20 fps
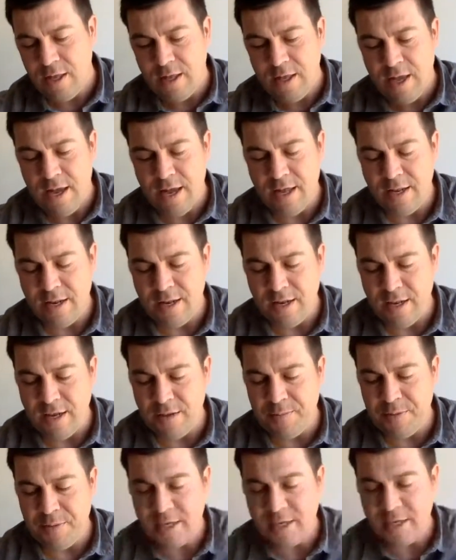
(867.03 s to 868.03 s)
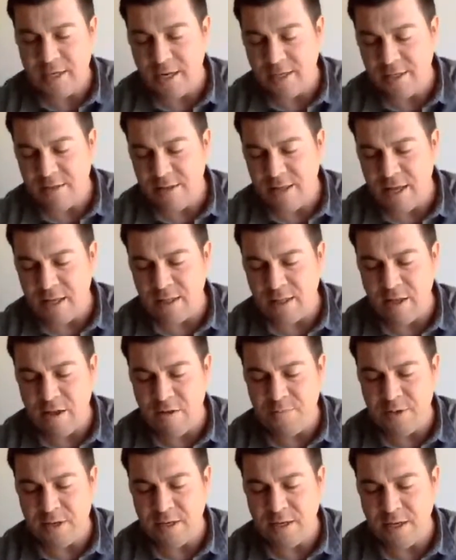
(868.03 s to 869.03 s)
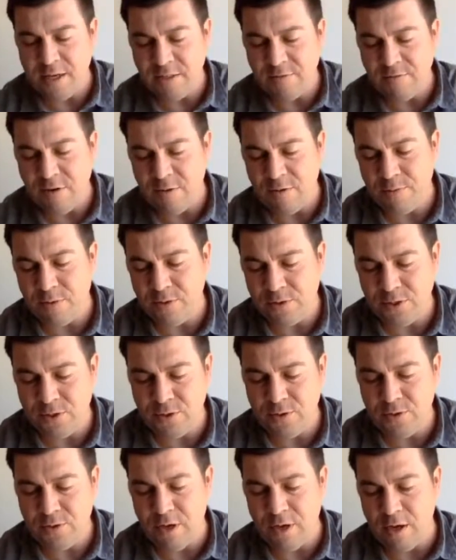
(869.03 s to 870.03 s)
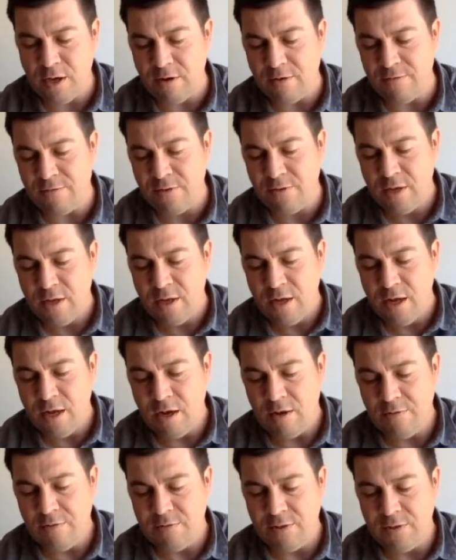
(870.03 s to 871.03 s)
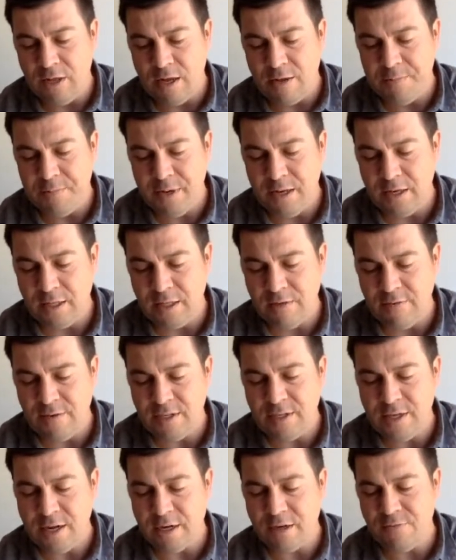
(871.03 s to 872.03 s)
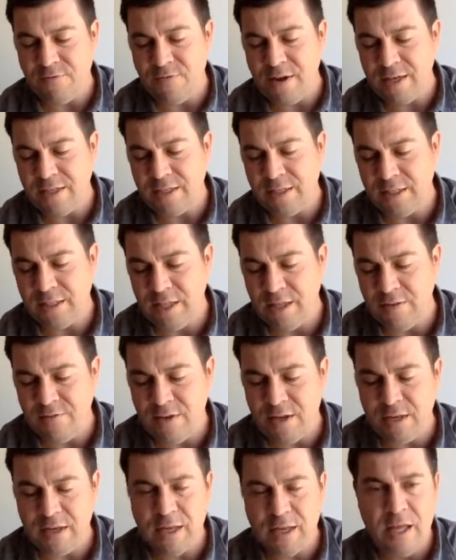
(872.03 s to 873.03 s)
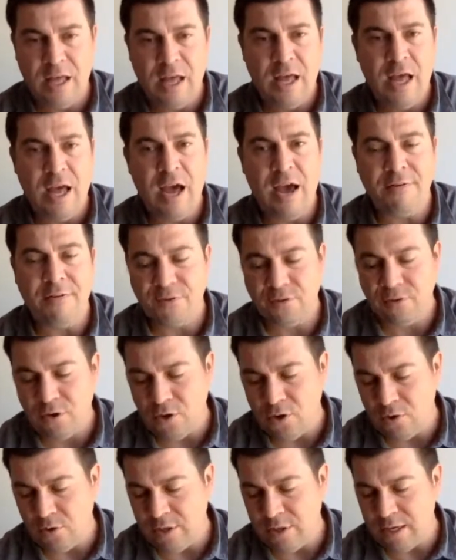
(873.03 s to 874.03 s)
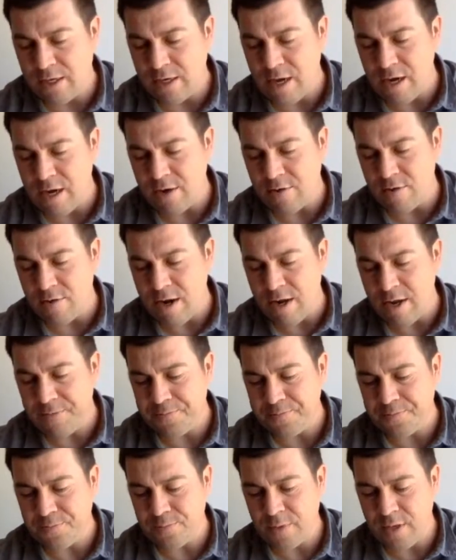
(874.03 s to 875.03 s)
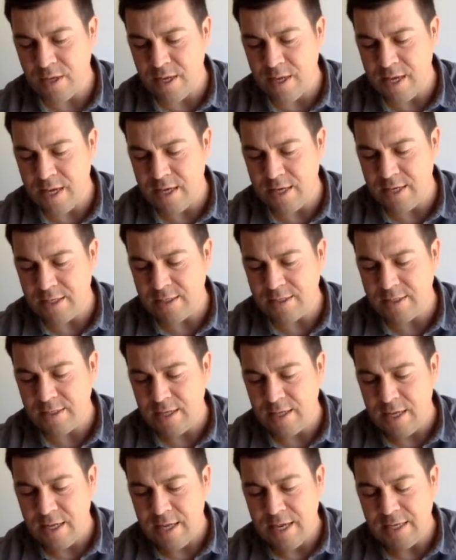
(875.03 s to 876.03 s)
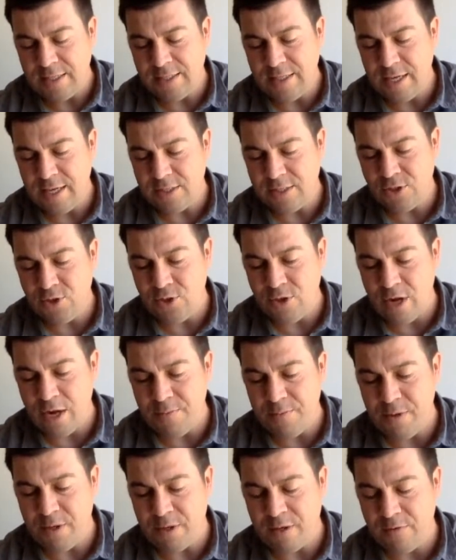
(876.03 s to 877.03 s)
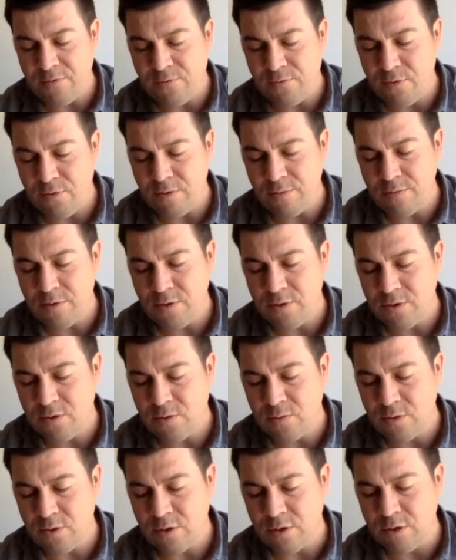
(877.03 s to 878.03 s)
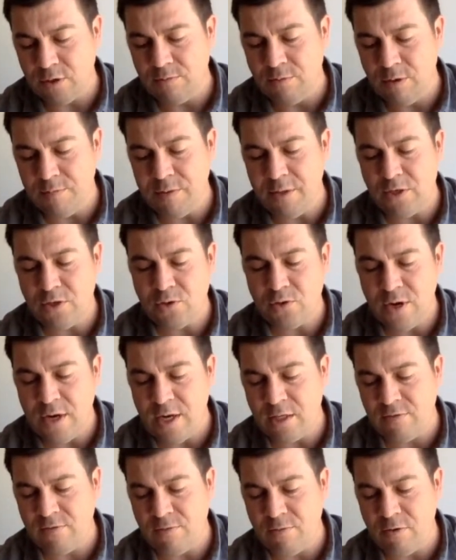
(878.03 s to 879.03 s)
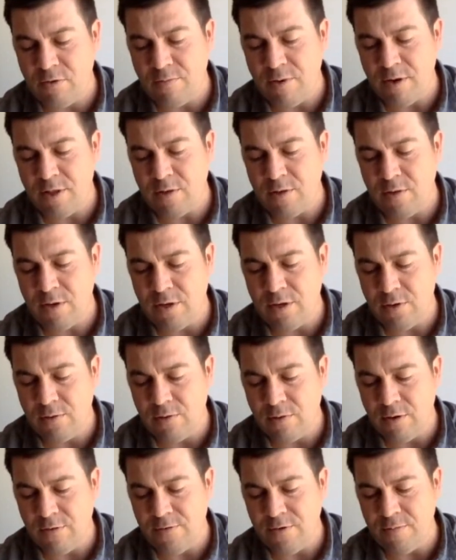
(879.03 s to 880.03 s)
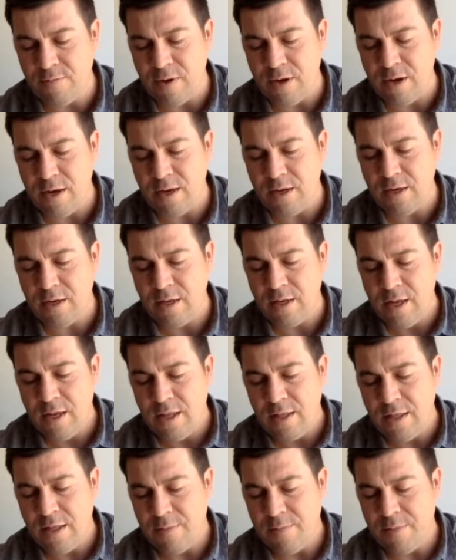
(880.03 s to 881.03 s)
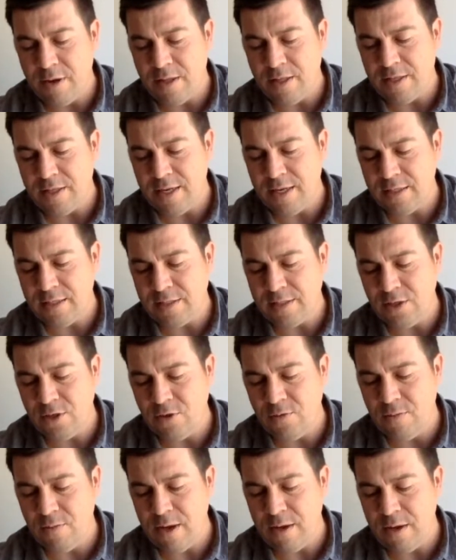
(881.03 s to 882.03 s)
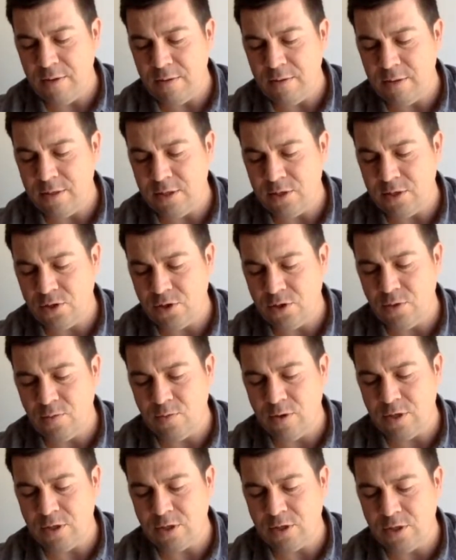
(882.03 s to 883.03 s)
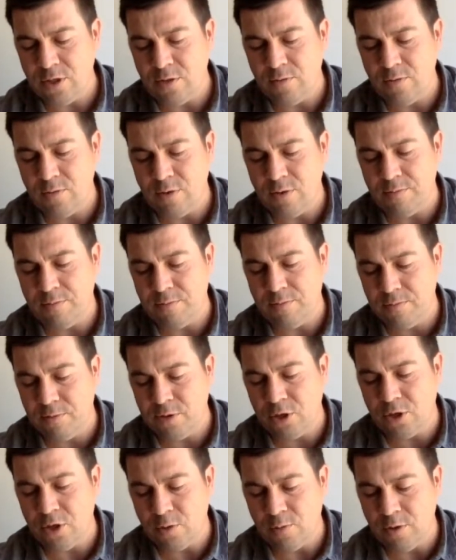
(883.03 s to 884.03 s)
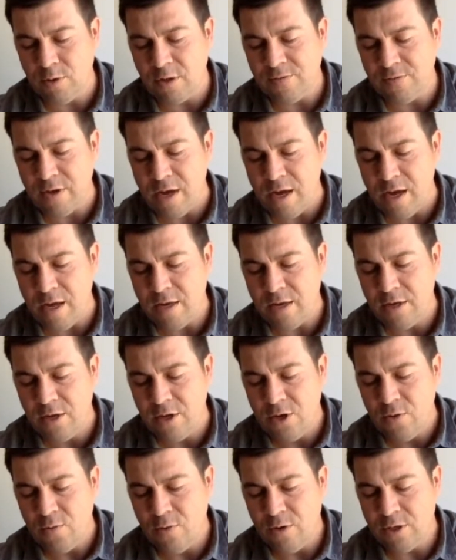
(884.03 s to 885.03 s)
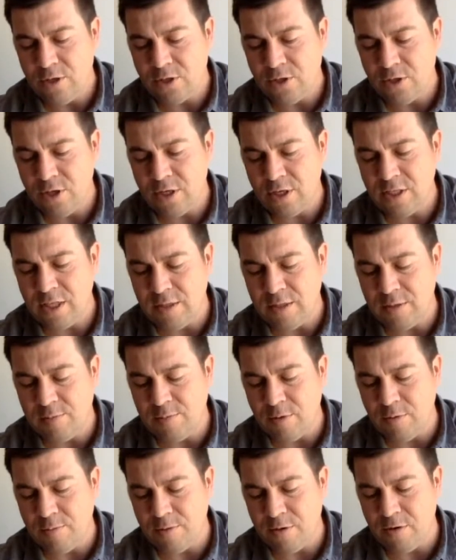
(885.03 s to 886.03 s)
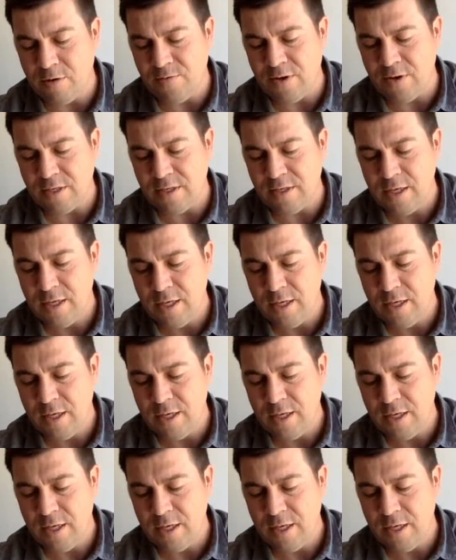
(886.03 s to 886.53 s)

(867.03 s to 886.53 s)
And because of that love, because of our pursuit of being a living sacrifice and living after a holy God, right, is it says, do not be conformed to this world, but be transformed by the renewal of your mind, that by the testing you may discern what is good, the good will of God, what is good, acceptable, and perfect.